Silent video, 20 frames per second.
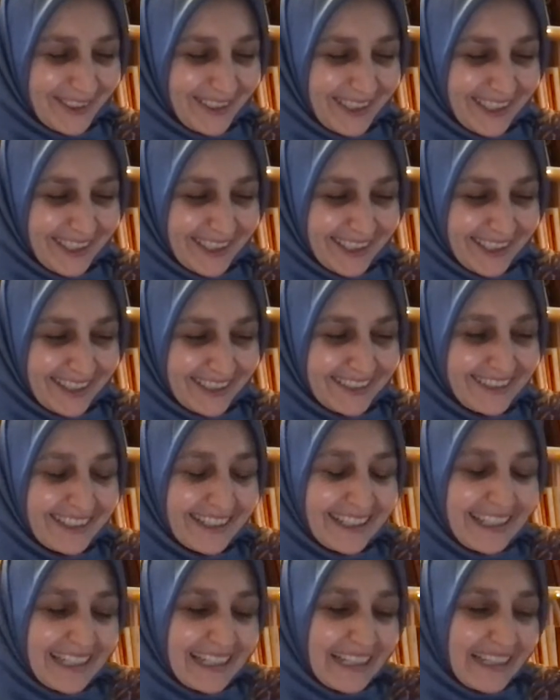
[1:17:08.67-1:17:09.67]
Hakan.
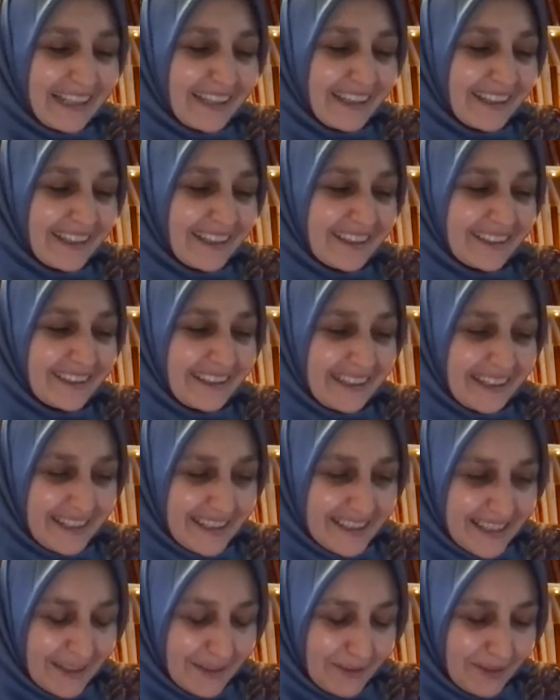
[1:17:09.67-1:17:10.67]
There
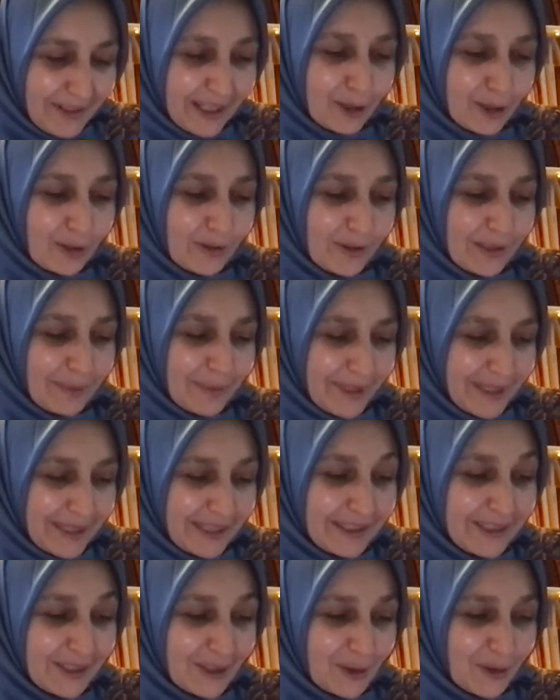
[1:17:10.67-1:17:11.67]
is a follow-up,
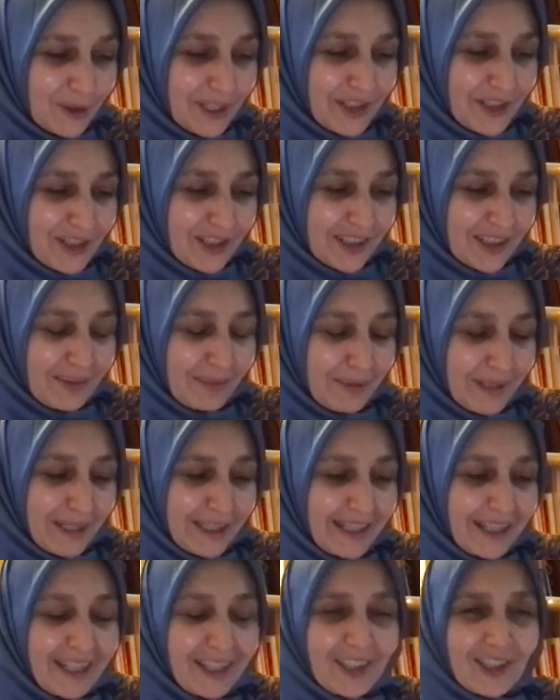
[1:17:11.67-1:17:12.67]
another question
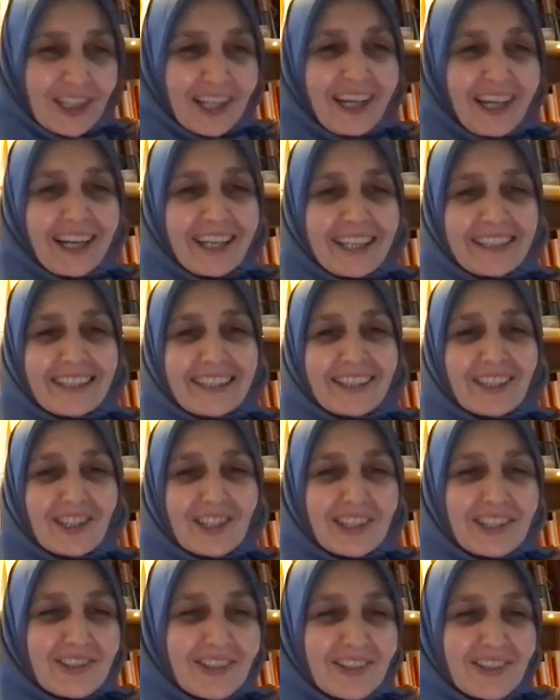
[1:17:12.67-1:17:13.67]
by Aisha. I think
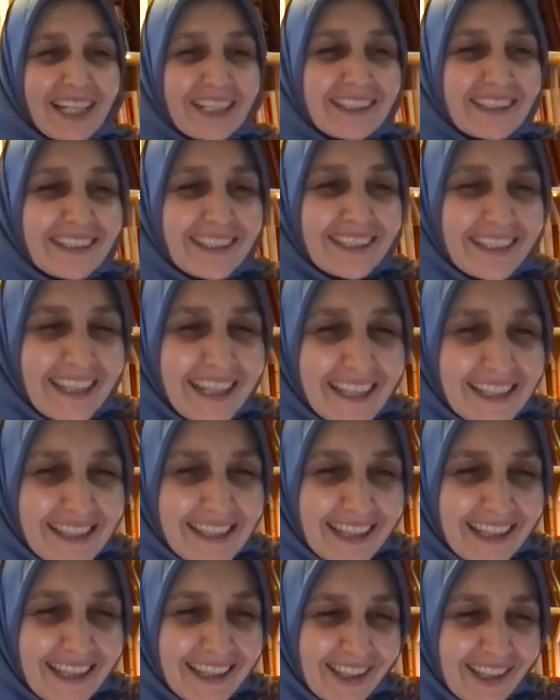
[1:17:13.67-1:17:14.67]
she's writing an
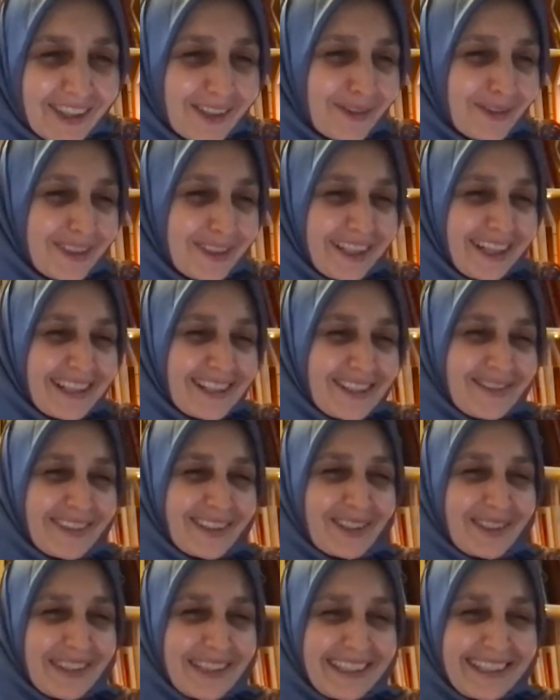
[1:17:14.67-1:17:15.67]
essay here with us
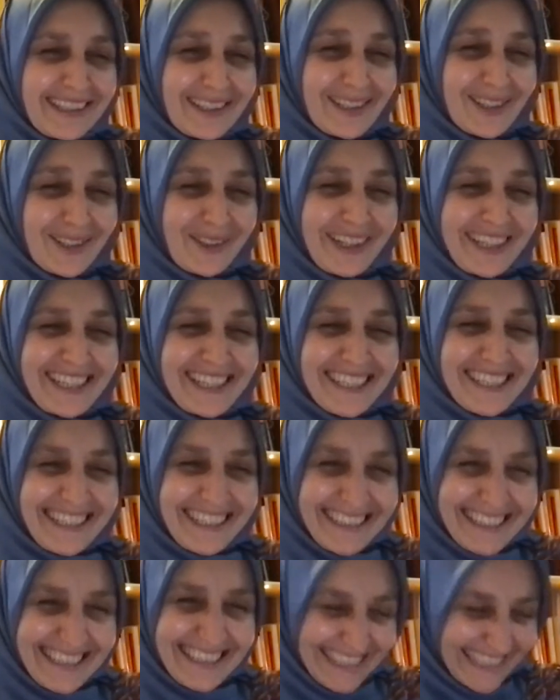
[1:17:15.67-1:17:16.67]
with these
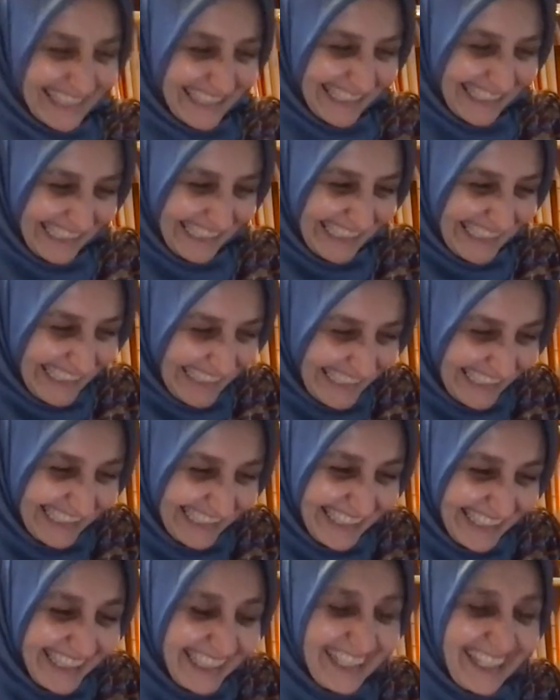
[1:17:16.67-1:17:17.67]
questions.
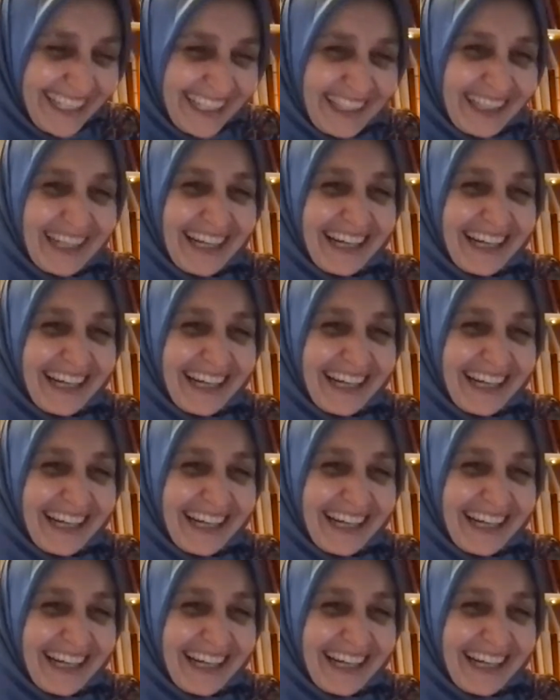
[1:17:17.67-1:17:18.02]
All right.